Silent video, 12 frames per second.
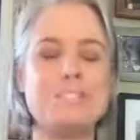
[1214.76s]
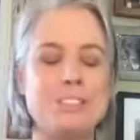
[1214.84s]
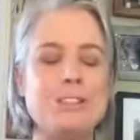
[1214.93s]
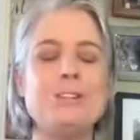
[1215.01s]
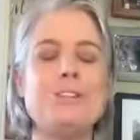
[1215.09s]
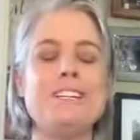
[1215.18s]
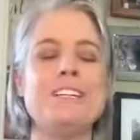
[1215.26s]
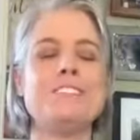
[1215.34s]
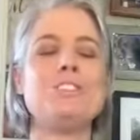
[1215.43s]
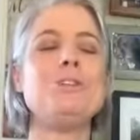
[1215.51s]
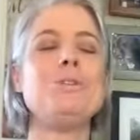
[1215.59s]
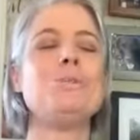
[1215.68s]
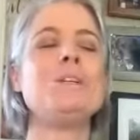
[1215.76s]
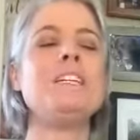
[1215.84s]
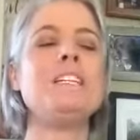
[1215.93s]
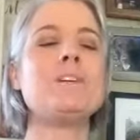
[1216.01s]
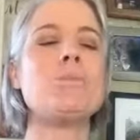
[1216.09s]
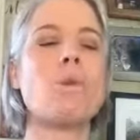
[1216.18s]
do you do you
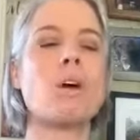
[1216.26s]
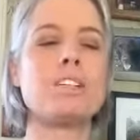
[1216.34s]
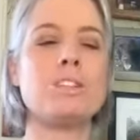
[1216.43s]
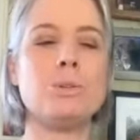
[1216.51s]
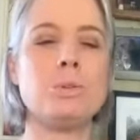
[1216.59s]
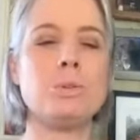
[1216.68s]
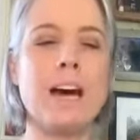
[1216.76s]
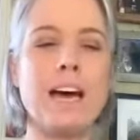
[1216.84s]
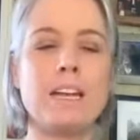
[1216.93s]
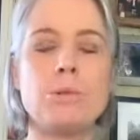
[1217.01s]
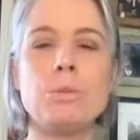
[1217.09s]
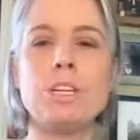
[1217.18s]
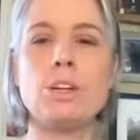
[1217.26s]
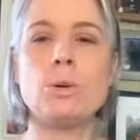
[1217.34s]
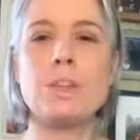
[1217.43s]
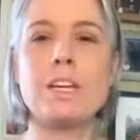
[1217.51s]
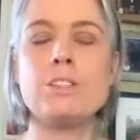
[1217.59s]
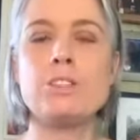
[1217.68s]
really want to do that and we know
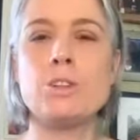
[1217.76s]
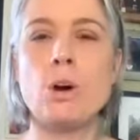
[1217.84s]
they